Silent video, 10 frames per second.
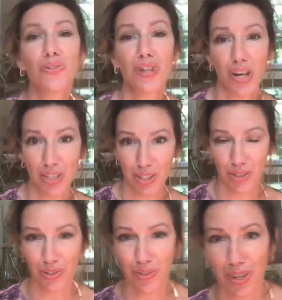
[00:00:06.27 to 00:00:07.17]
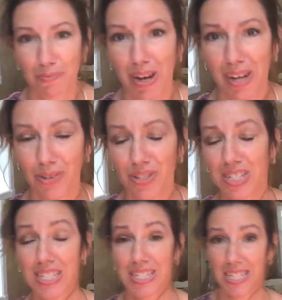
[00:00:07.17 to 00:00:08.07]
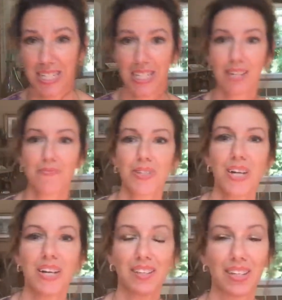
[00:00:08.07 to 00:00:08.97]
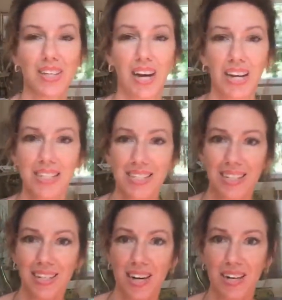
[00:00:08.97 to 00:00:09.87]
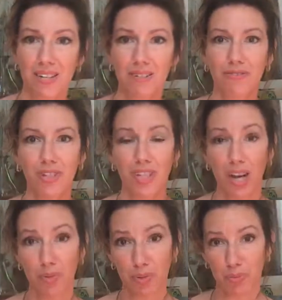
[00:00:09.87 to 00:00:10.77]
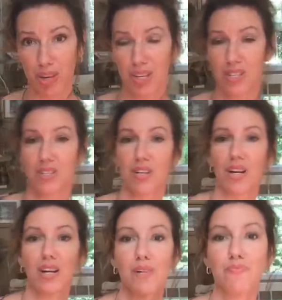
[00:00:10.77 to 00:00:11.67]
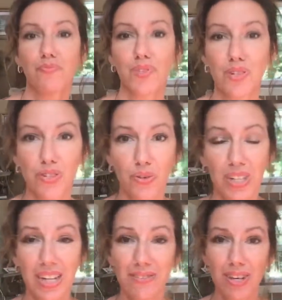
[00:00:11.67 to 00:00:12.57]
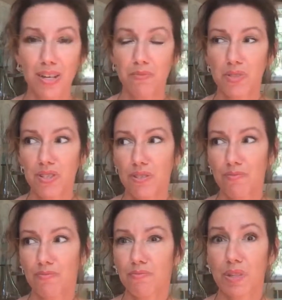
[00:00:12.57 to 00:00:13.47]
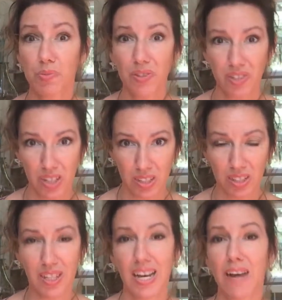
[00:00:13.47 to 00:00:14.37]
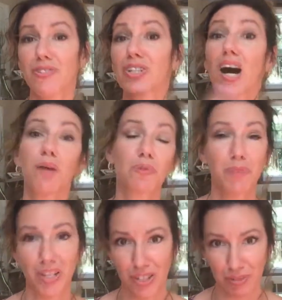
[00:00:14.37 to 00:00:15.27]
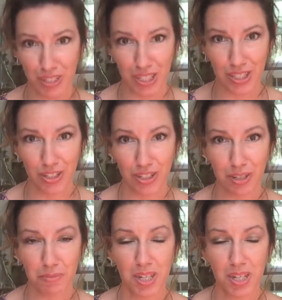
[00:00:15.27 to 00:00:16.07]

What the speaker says: talk to you about today the idea of compromise. So a lot of times people think that they have to compromise in a relationship.